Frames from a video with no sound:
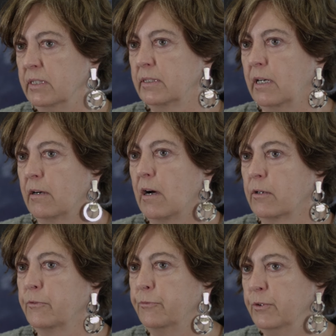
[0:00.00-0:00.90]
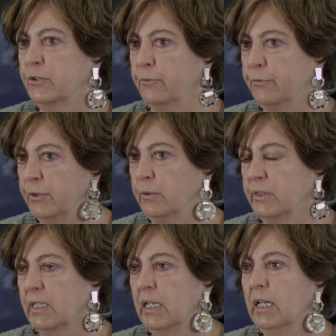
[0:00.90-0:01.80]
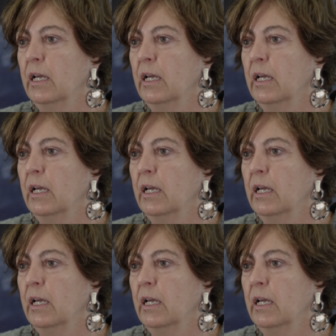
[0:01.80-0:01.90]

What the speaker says: These are our fusion fuels,